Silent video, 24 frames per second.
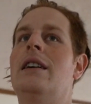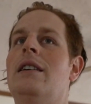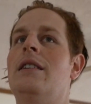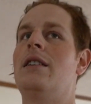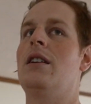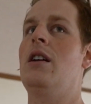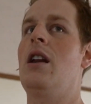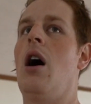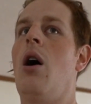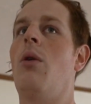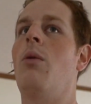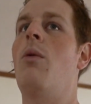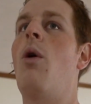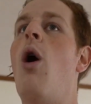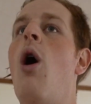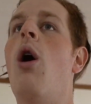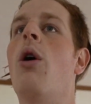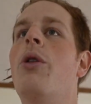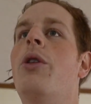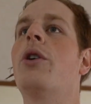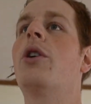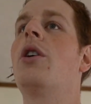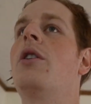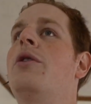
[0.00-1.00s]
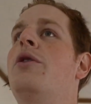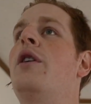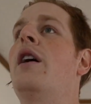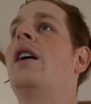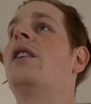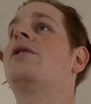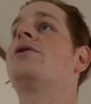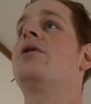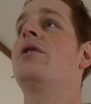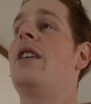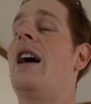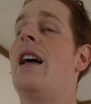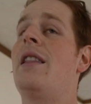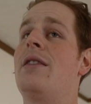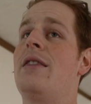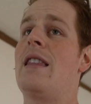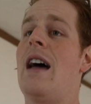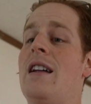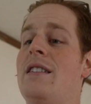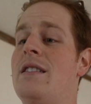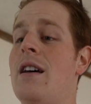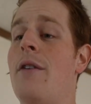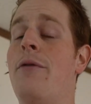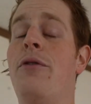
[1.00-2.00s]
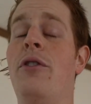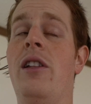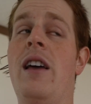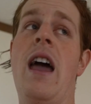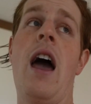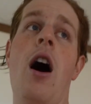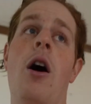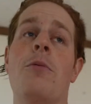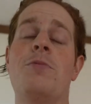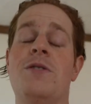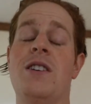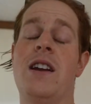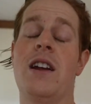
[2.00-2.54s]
you know, all the good things. So that definitely helps.